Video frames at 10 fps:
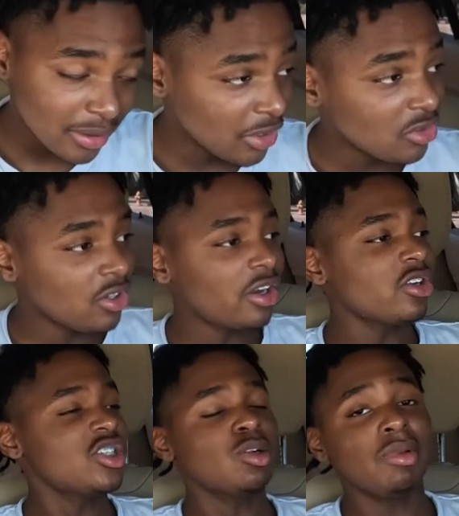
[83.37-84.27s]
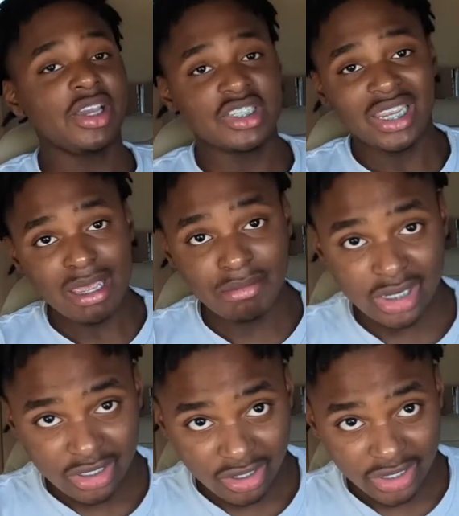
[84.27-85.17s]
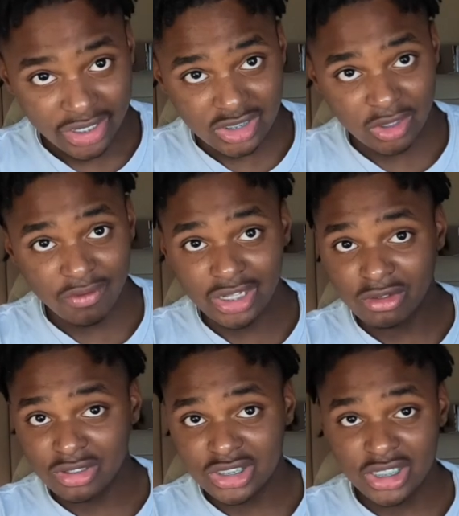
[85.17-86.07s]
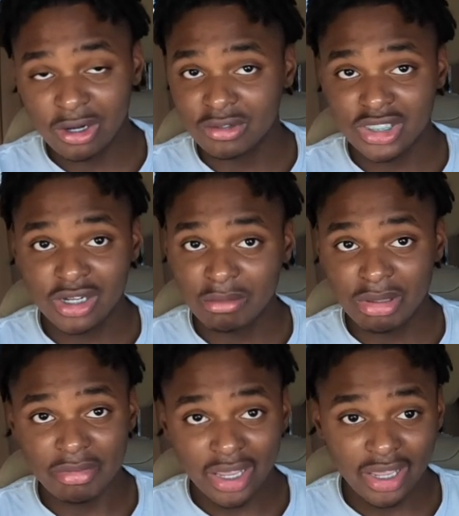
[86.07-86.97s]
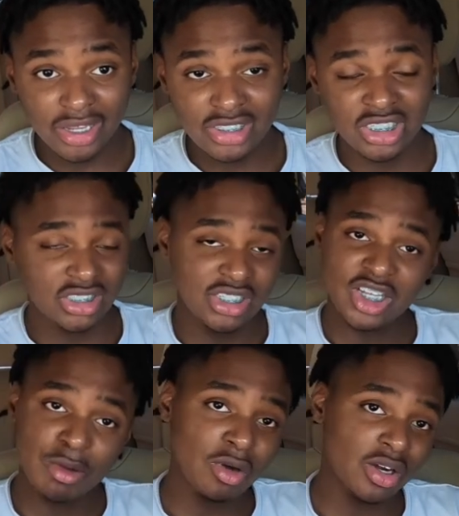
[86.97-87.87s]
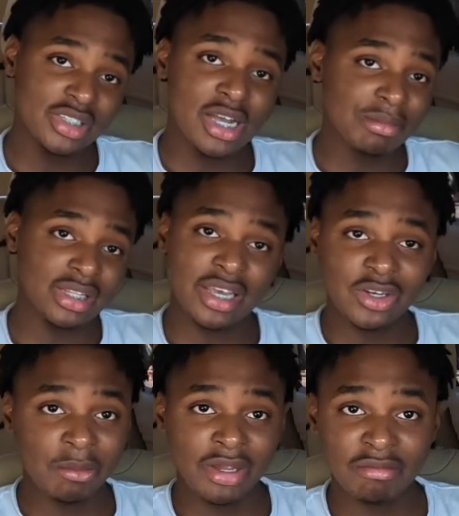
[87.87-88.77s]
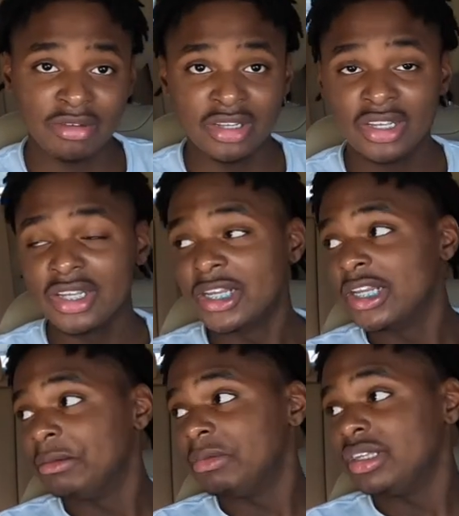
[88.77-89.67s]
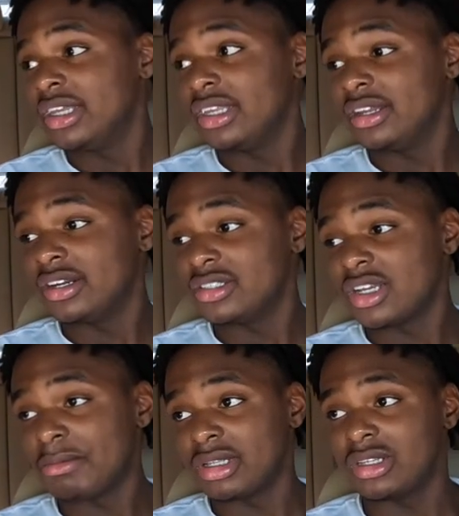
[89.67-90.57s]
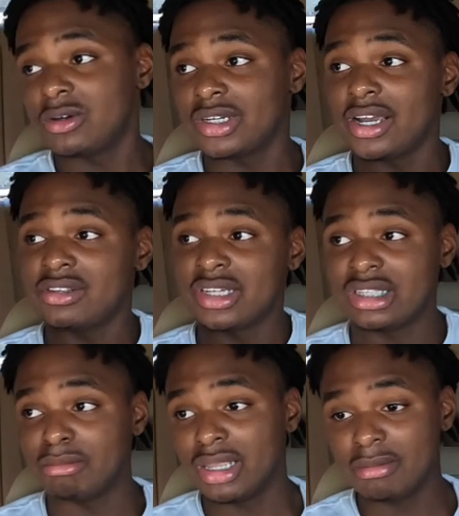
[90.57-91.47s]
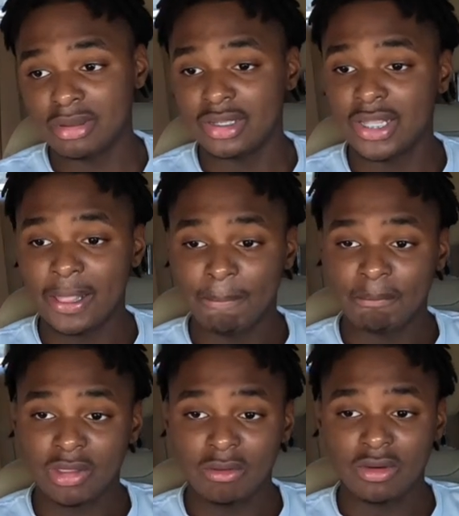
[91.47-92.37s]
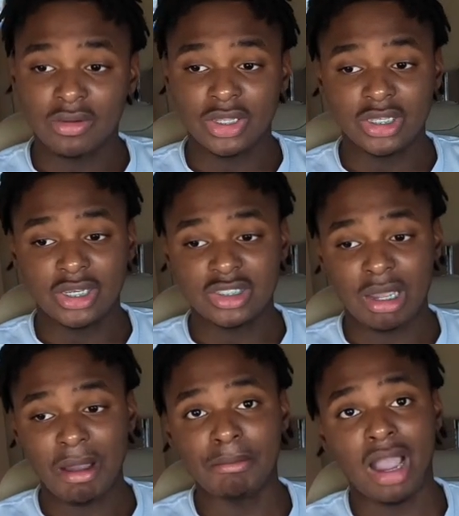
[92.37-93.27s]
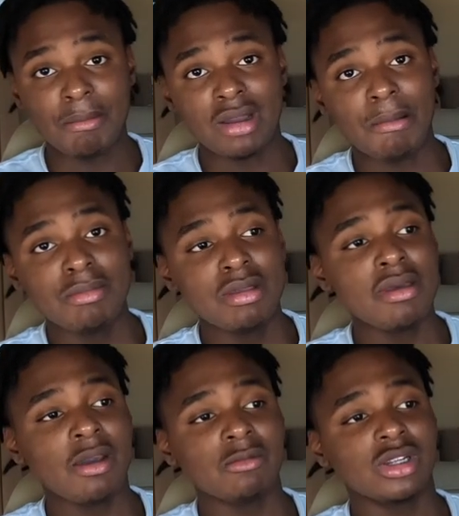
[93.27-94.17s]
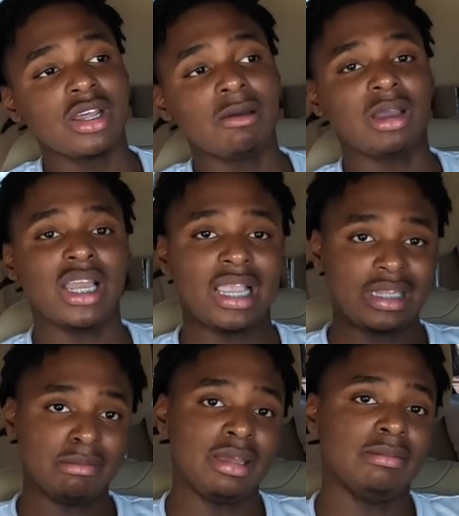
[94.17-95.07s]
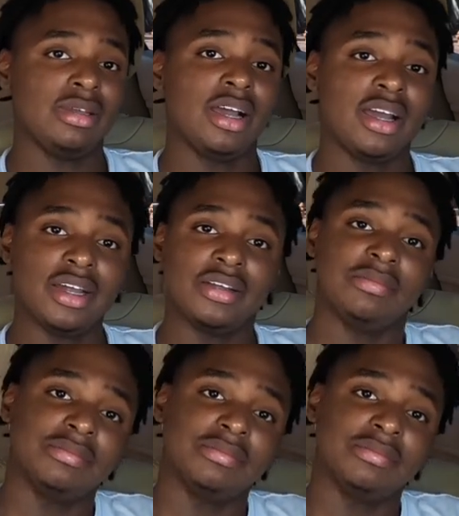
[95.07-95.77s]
y'all know she don't play because she had me at a young age. So if I do this, she gonna she gonna be mad. Cause she, she told me all the time not to have no baby. But yeah, y'all. So I'm about to go in the house get the baby, and yes, yeah, so I'm I'm I'm, I'm gonna be back when I, I, get the baby. All right.